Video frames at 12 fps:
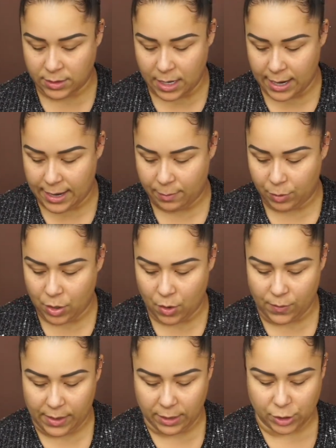I am
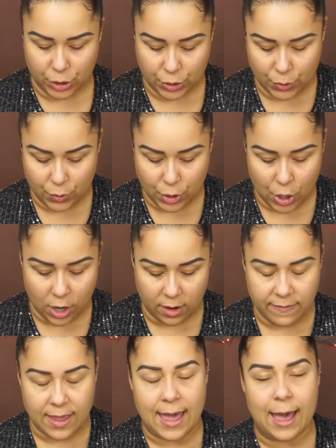going to
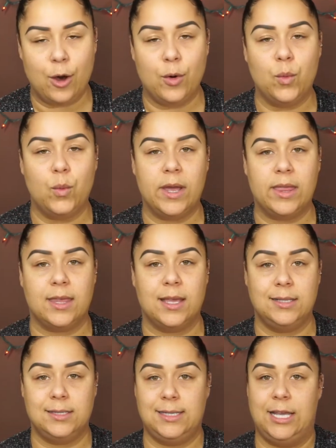carve it out with
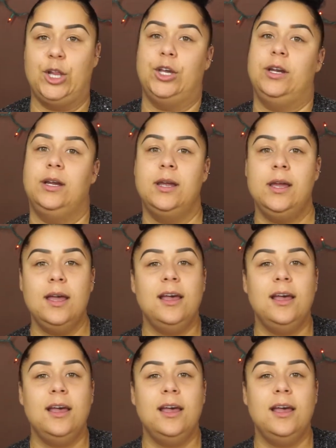concealer.